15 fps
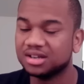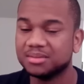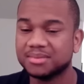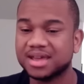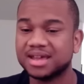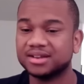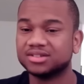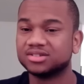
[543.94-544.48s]

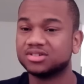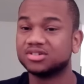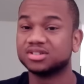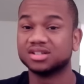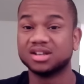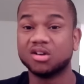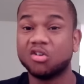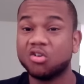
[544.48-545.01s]
managers and
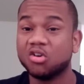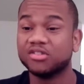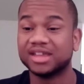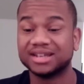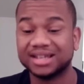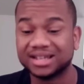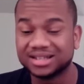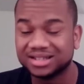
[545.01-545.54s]
all that
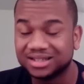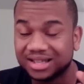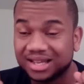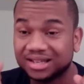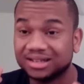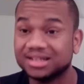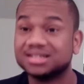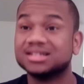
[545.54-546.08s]
they
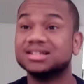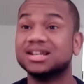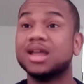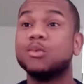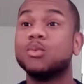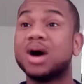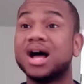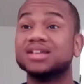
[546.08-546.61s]
listen. They
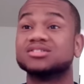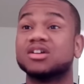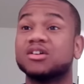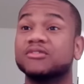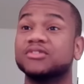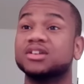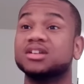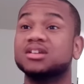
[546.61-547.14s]
watch our
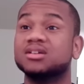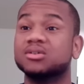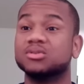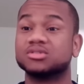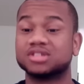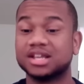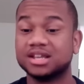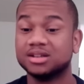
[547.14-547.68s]
videos.
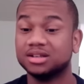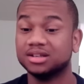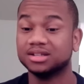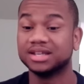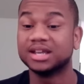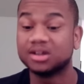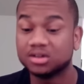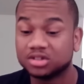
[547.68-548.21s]

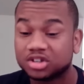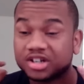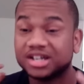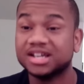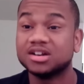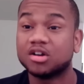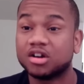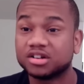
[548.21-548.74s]
They're in
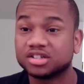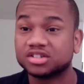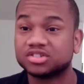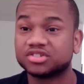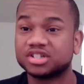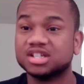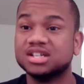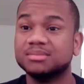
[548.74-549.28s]
our
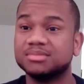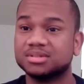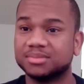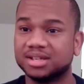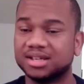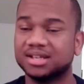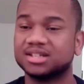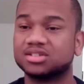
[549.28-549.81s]
streams,
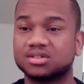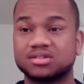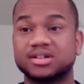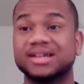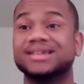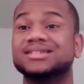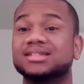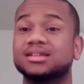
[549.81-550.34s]
man. It's
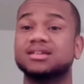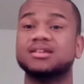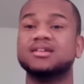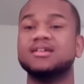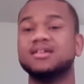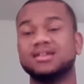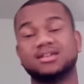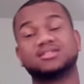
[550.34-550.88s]
crazy.
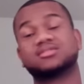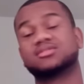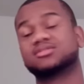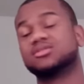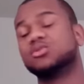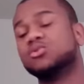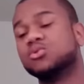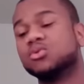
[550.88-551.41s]
It's
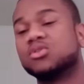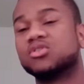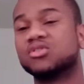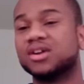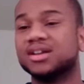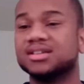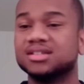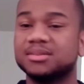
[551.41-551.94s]
so
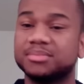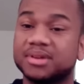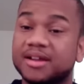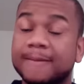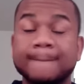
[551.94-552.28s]
crazy. But